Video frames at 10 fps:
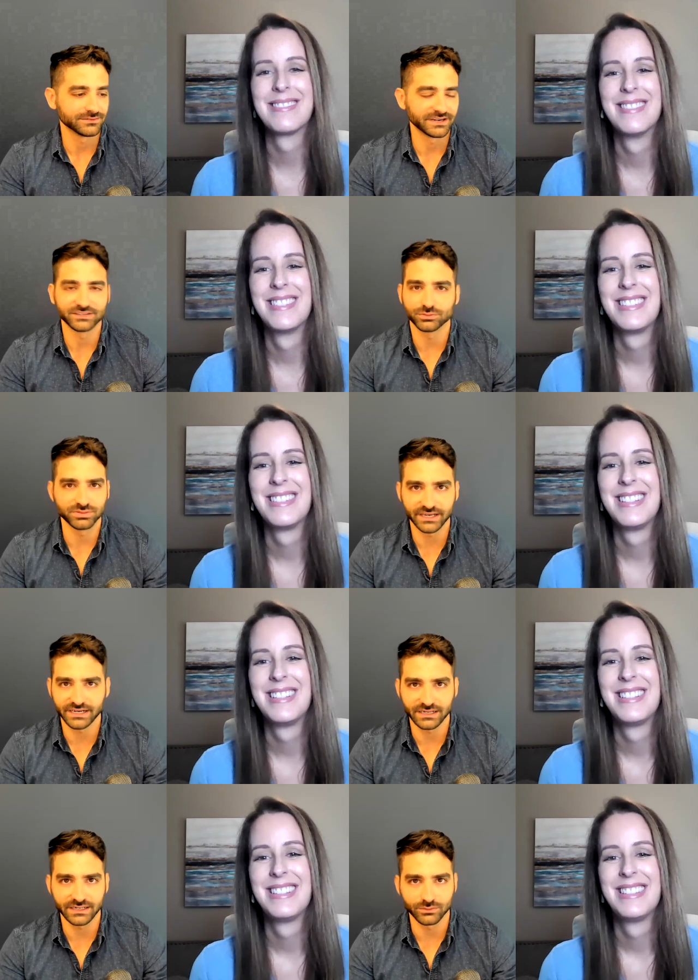Speaker 1: uh, financial
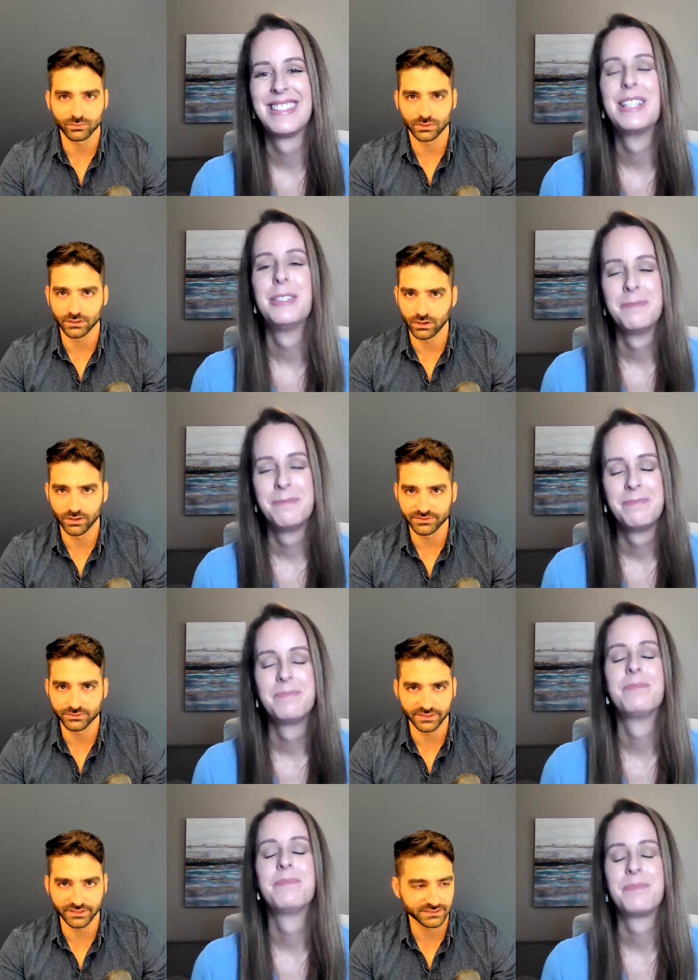planning or you know all
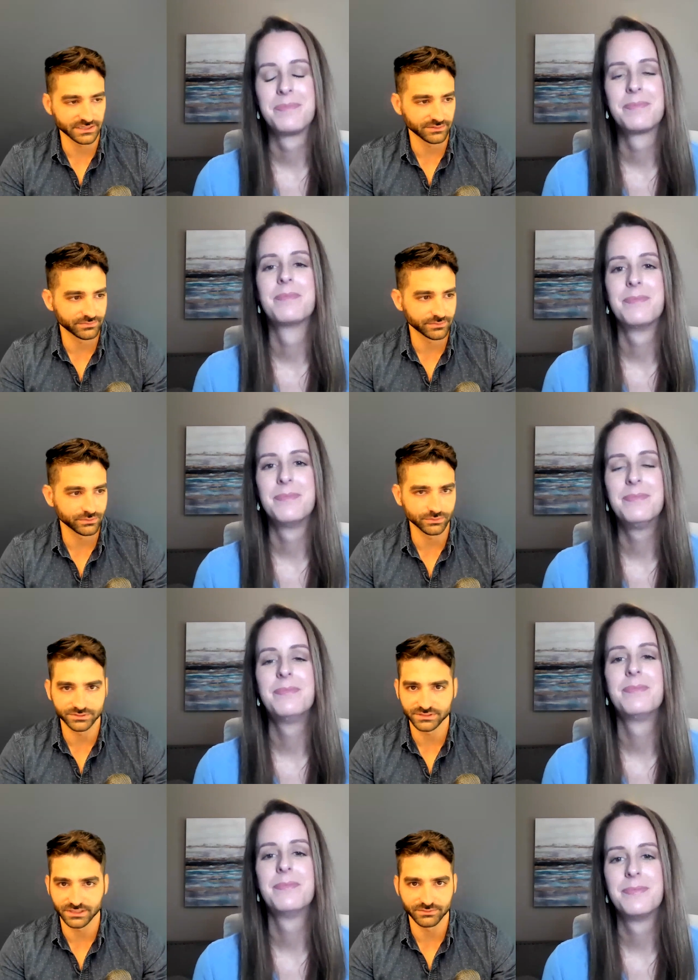this great stuff
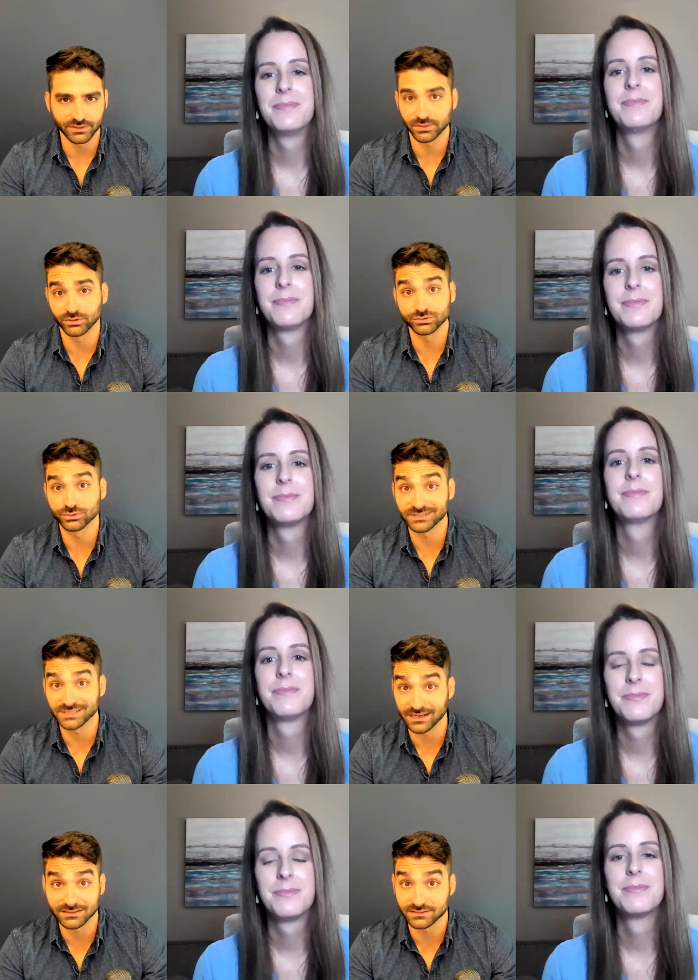cool stuff right but also doing
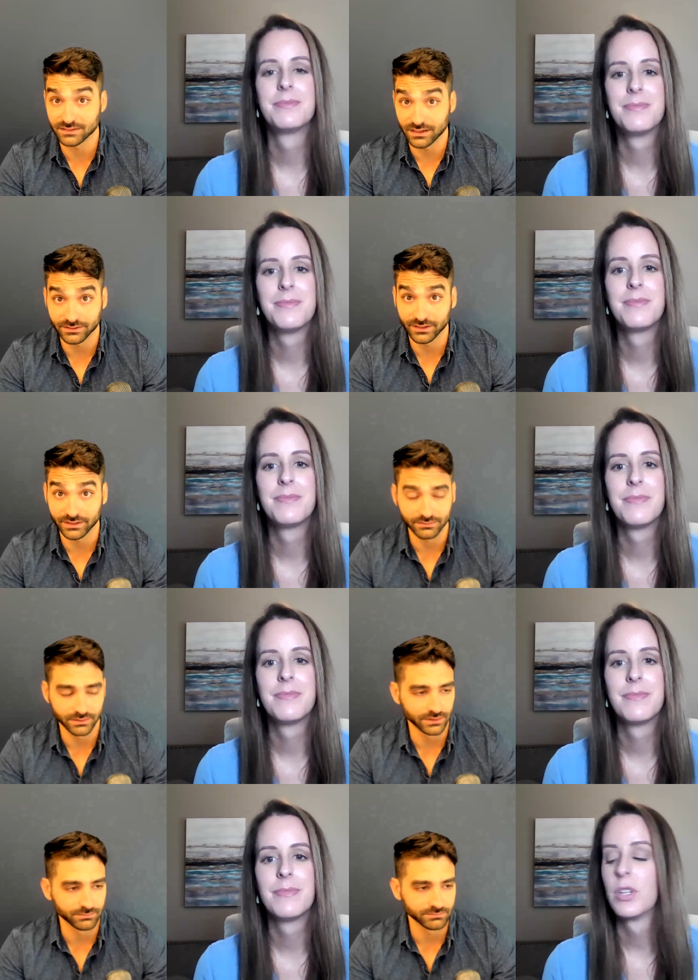taxes and audit right
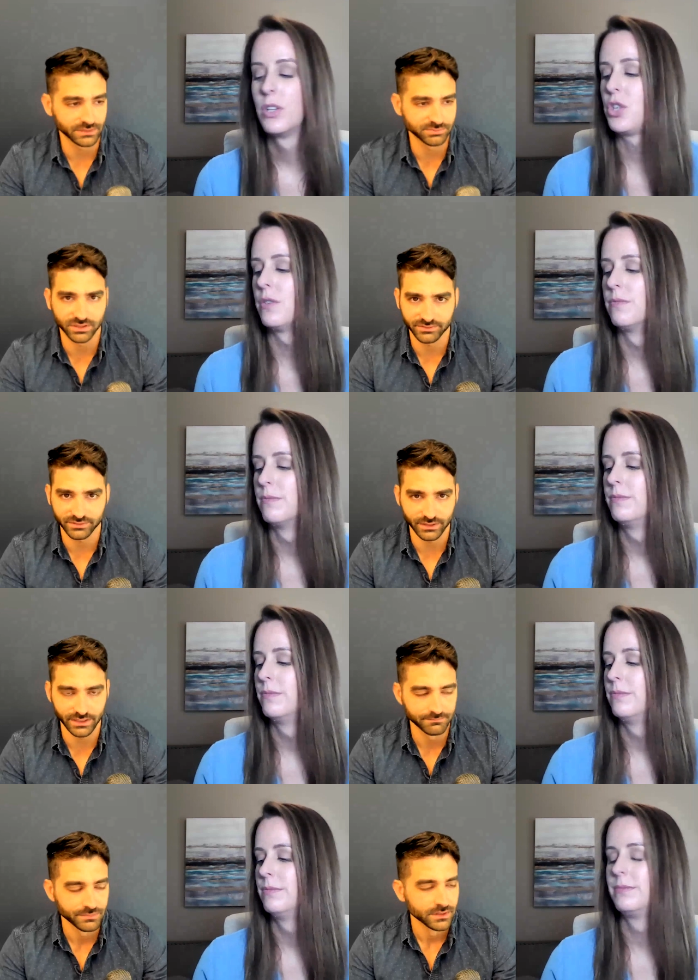um sure. part of it
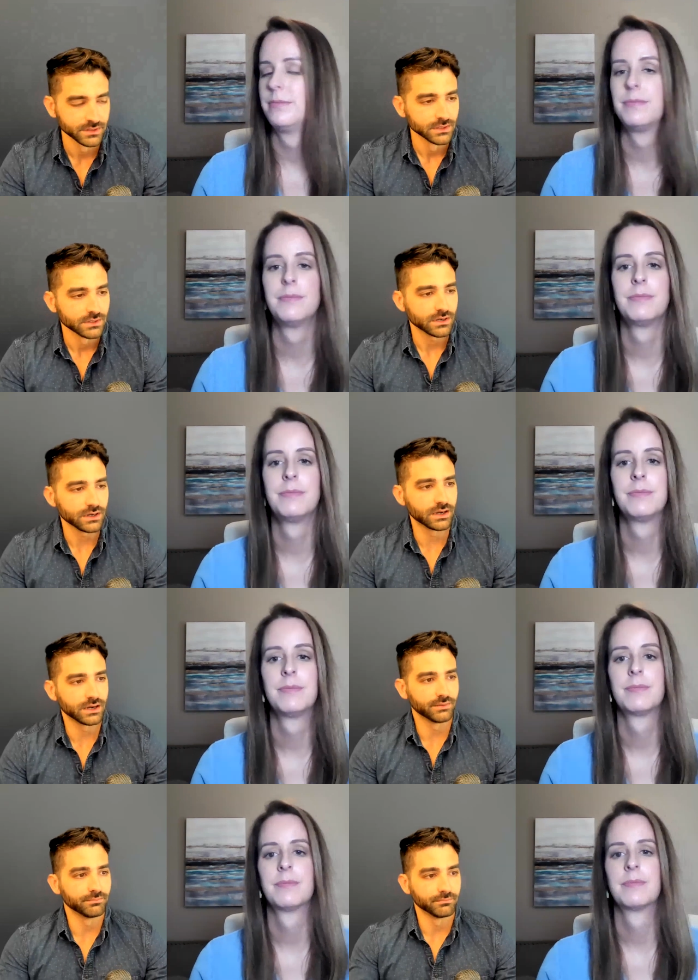right
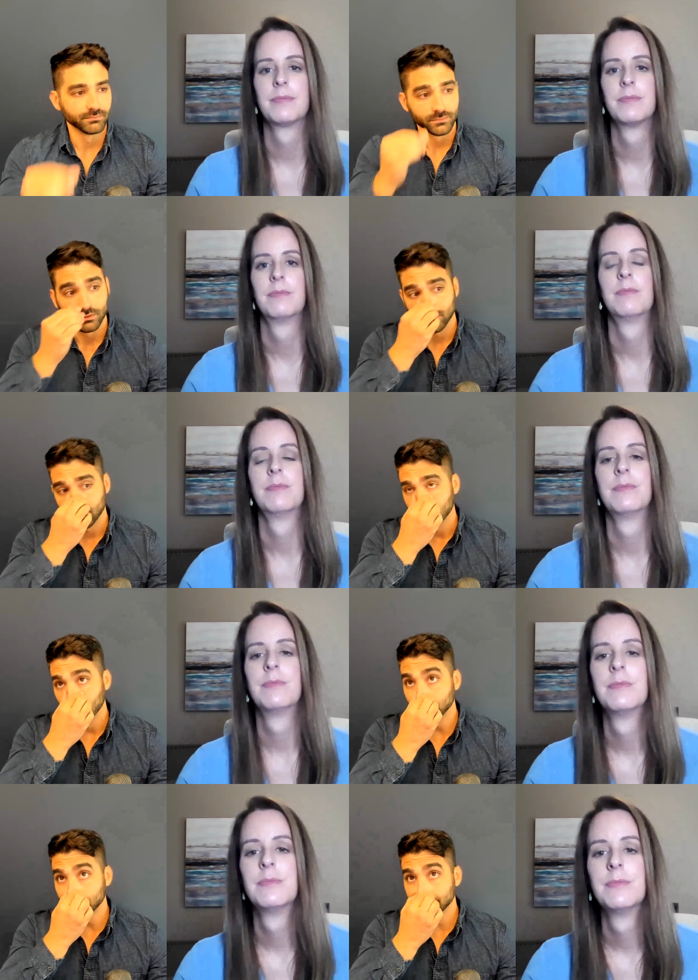um
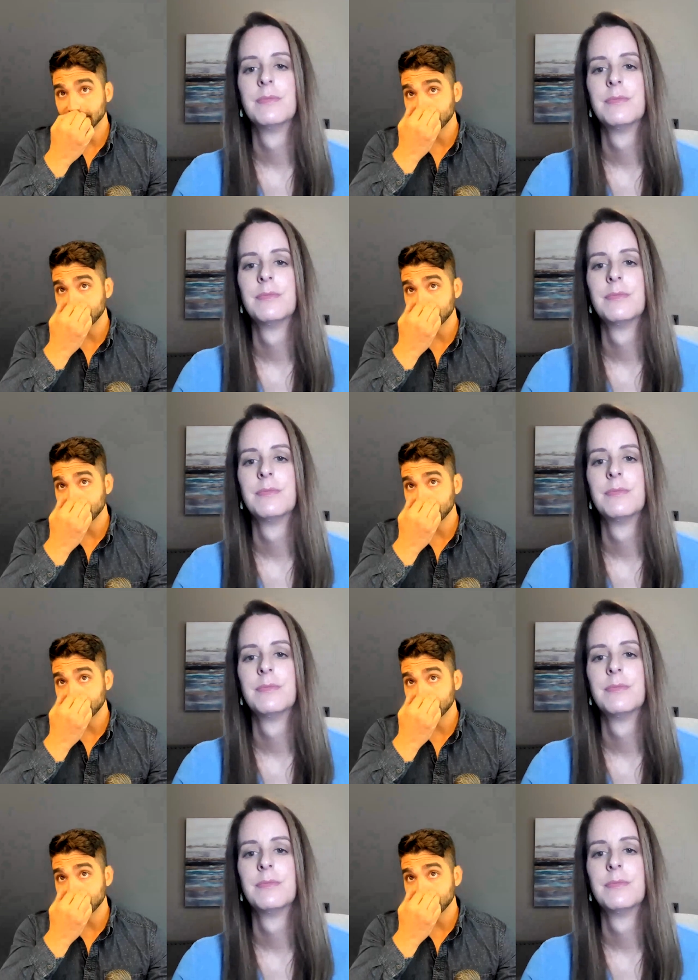would you